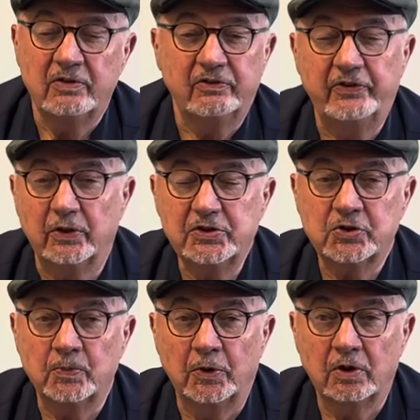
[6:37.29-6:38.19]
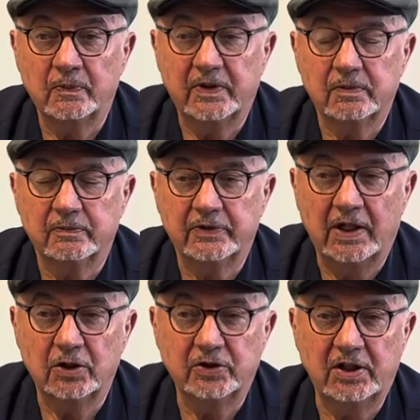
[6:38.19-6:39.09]
very small
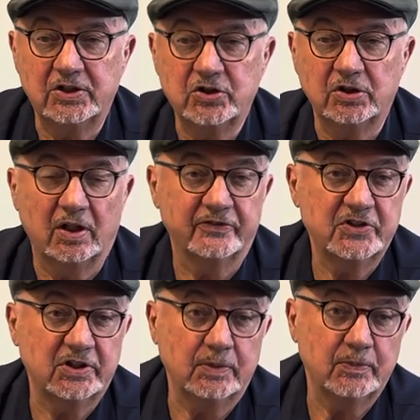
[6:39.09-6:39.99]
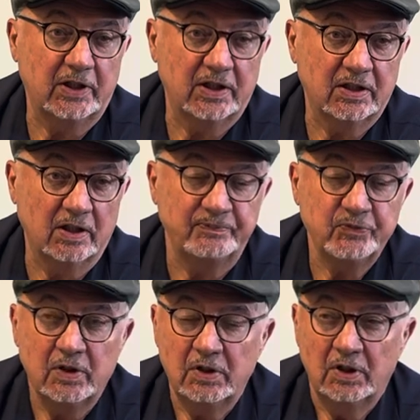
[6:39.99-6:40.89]
allocation of Sigmund Etna.
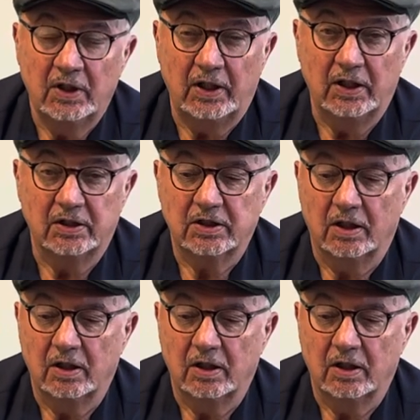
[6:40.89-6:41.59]
And